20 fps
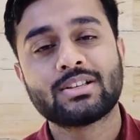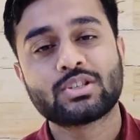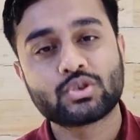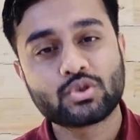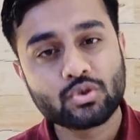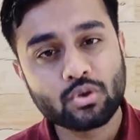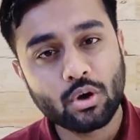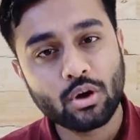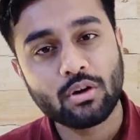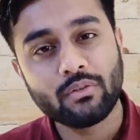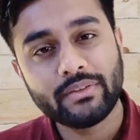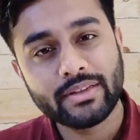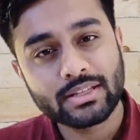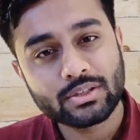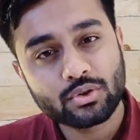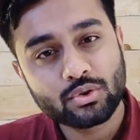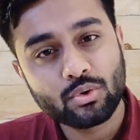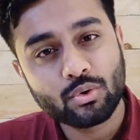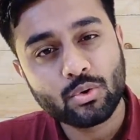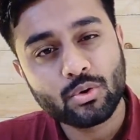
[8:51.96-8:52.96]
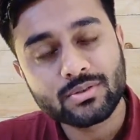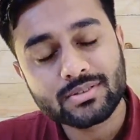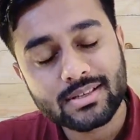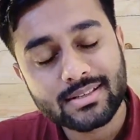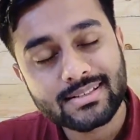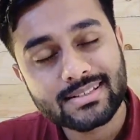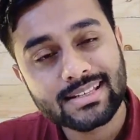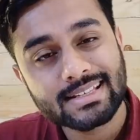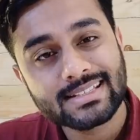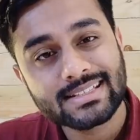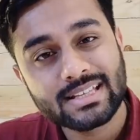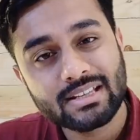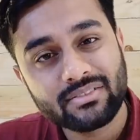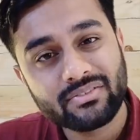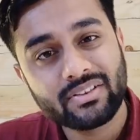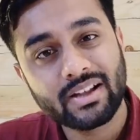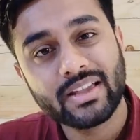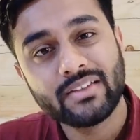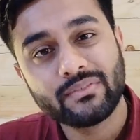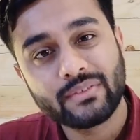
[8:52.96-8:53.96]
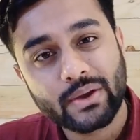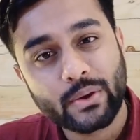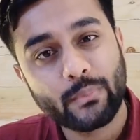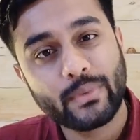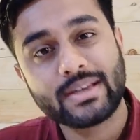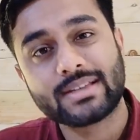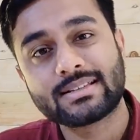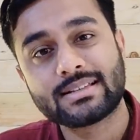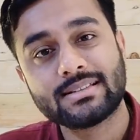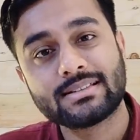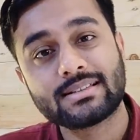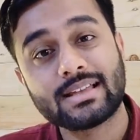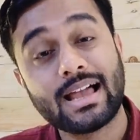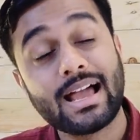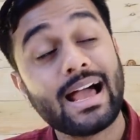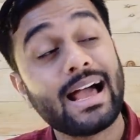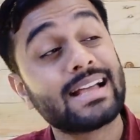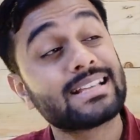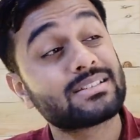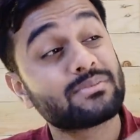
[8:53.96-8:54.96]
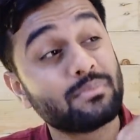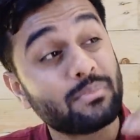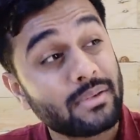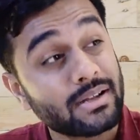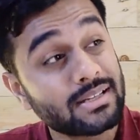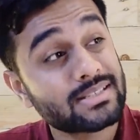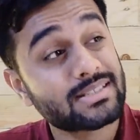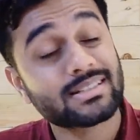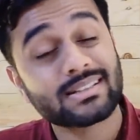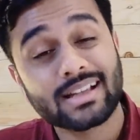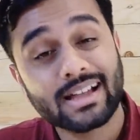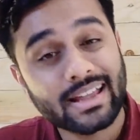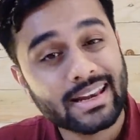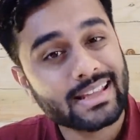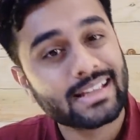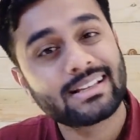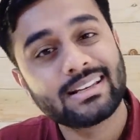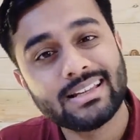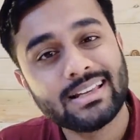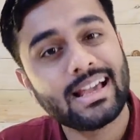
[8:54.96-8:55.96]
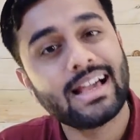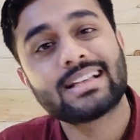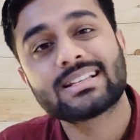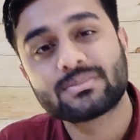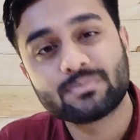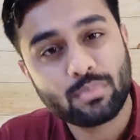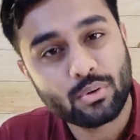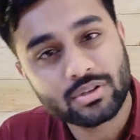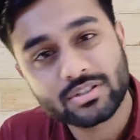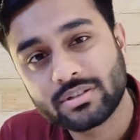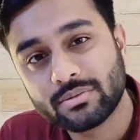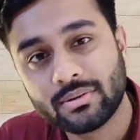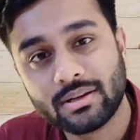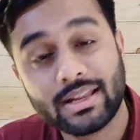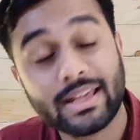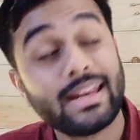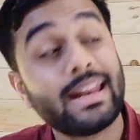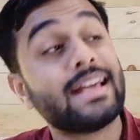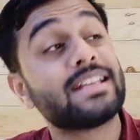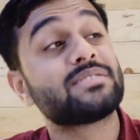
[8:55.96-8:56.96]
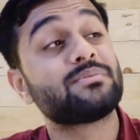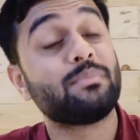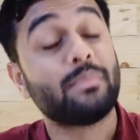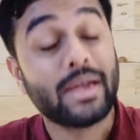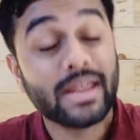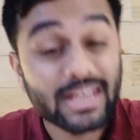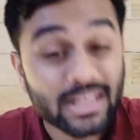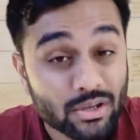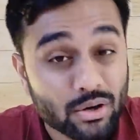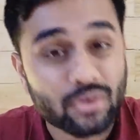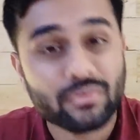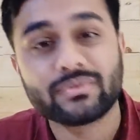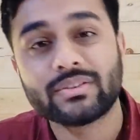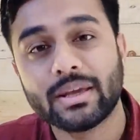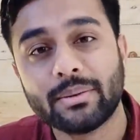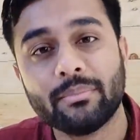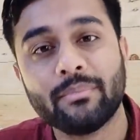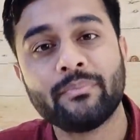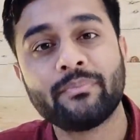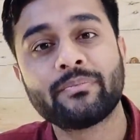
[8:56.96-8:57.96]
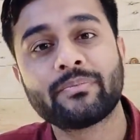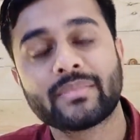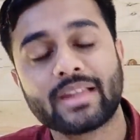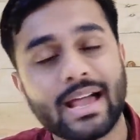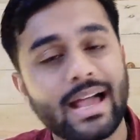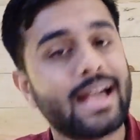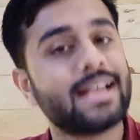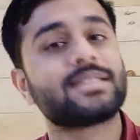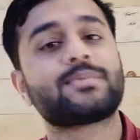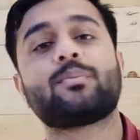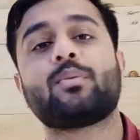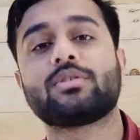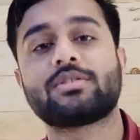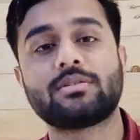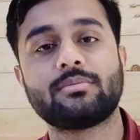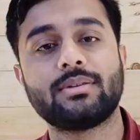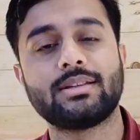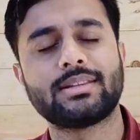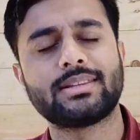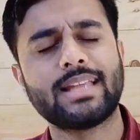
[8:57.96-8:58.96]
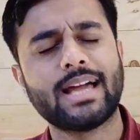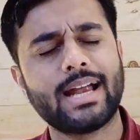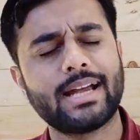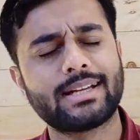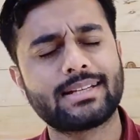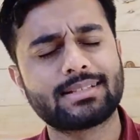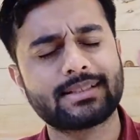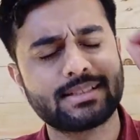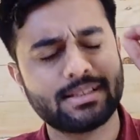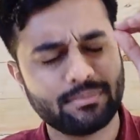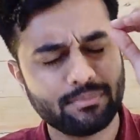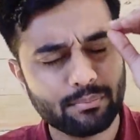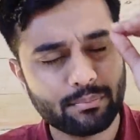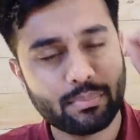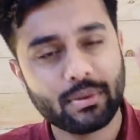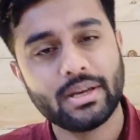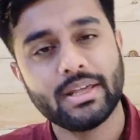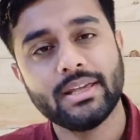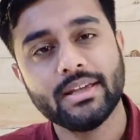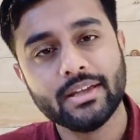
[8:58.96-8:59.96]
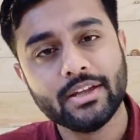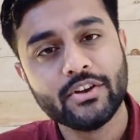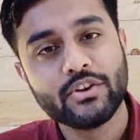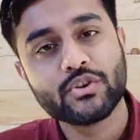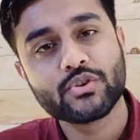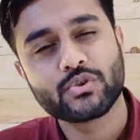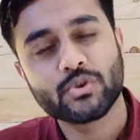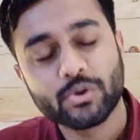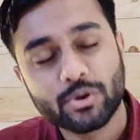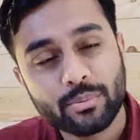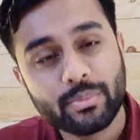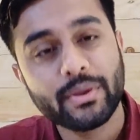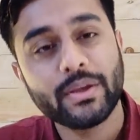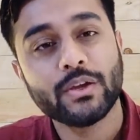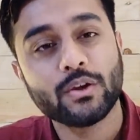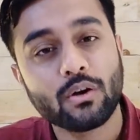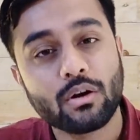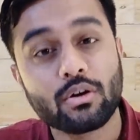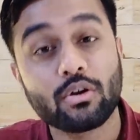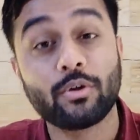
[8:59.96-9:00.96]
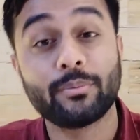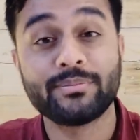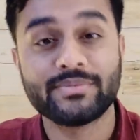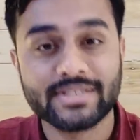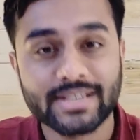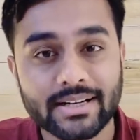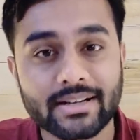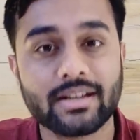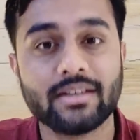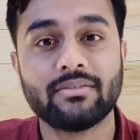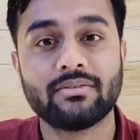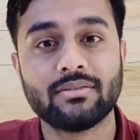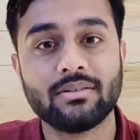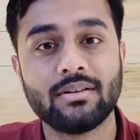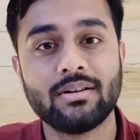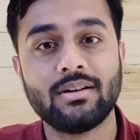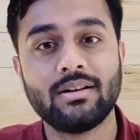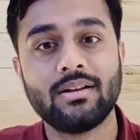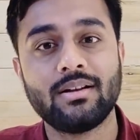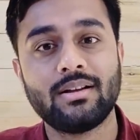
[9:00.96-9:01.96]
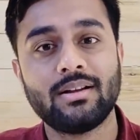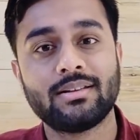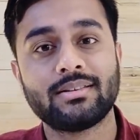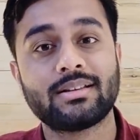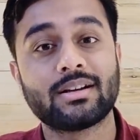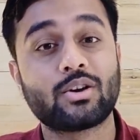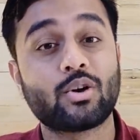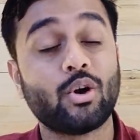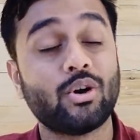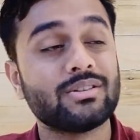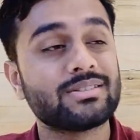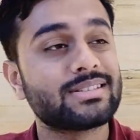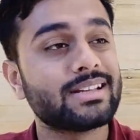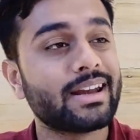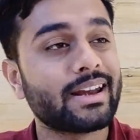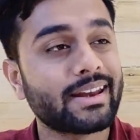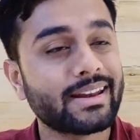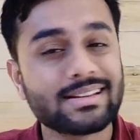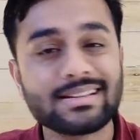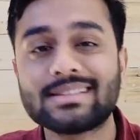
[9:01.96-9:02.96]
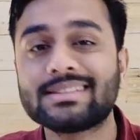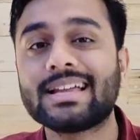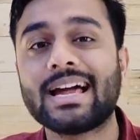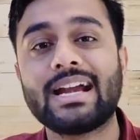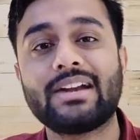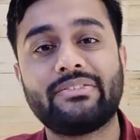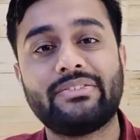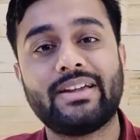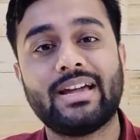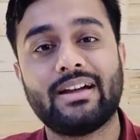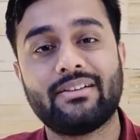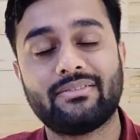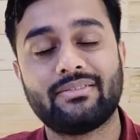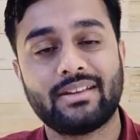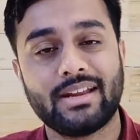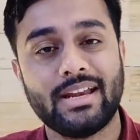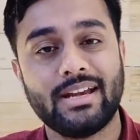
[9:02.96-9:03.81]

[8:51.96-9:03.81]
solving those 65 questions as much correctly as possible and as many of them as possible. That simply should be your objective. The concentration that we have,